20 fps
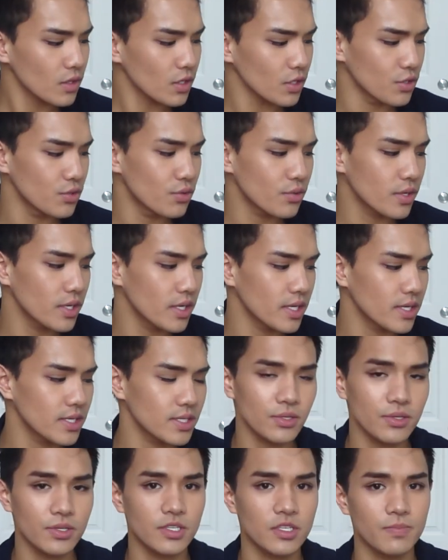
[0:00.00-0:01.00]
you could
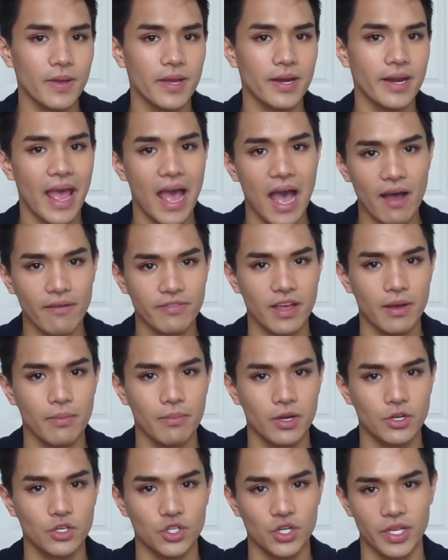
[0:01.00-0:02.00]
easily spend half that
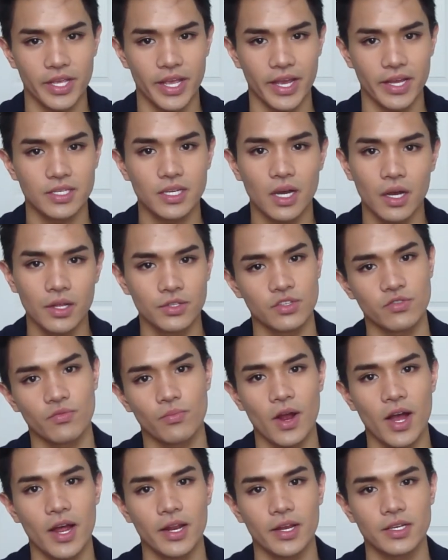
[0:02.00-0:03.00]
much and get tons of
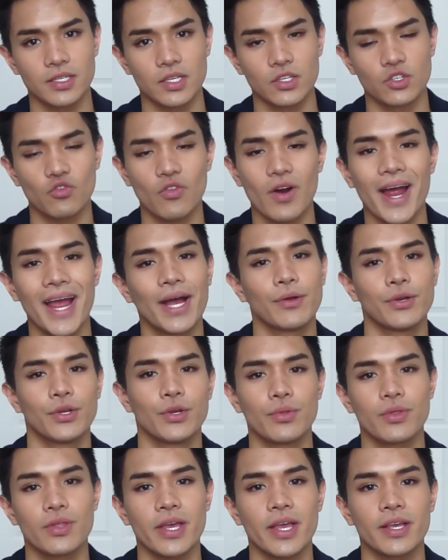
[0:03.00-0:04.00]
products and try out new
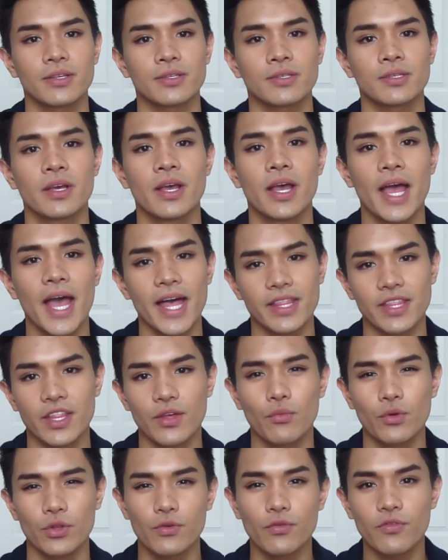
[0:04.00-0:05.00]
things and then
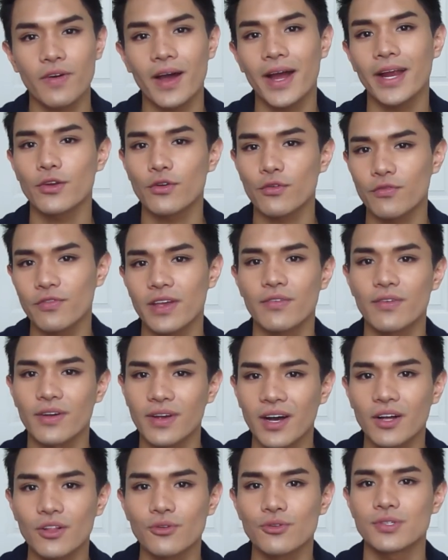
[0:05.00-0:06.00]
when you find your favorite
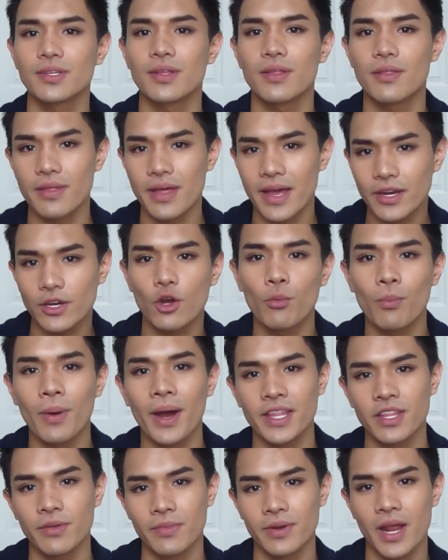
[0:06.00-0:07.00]
colors then go buy
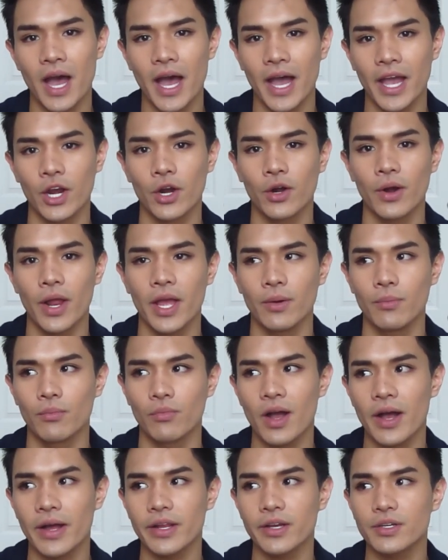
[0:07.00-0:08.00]
them in higher end
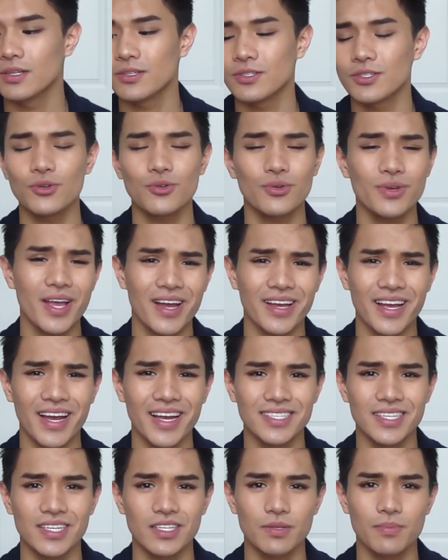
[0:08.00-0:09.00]
products. So yeah
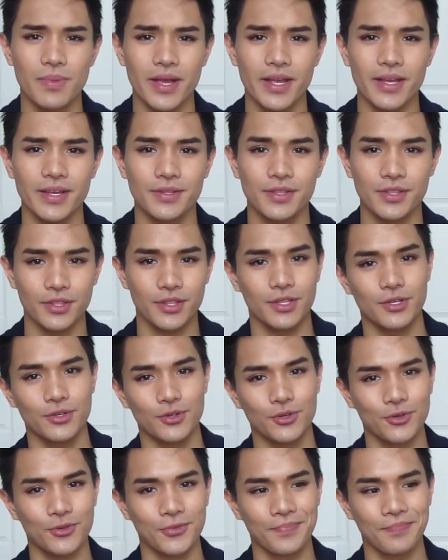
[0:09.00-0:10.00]
guys that's my
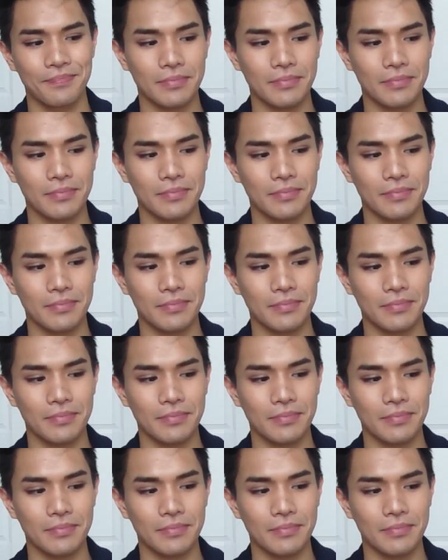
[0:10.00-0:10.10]
little